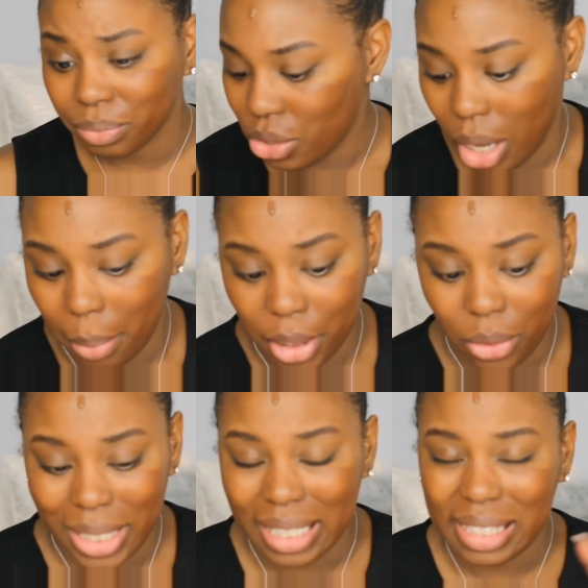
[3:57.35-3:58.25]
So I'm going to
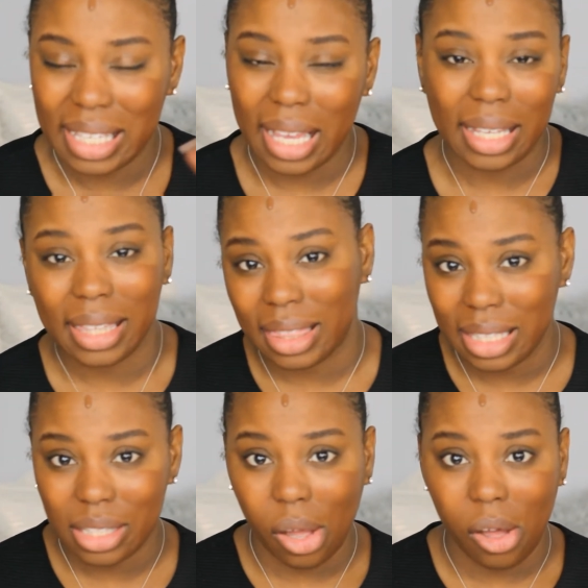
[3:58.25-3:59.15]
go ahead and take
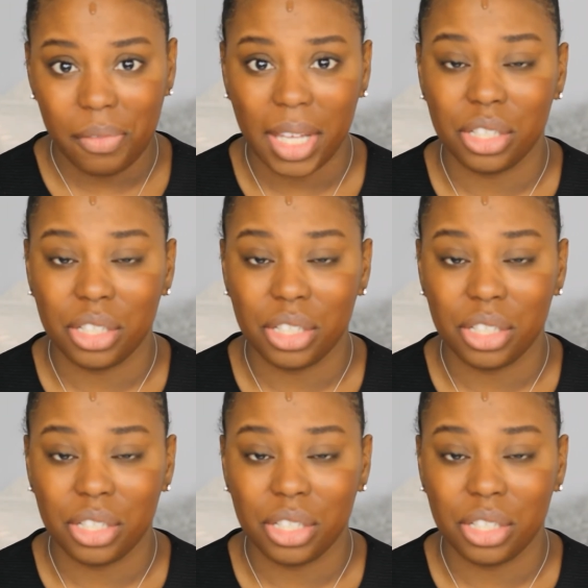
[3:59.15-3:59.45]
this off.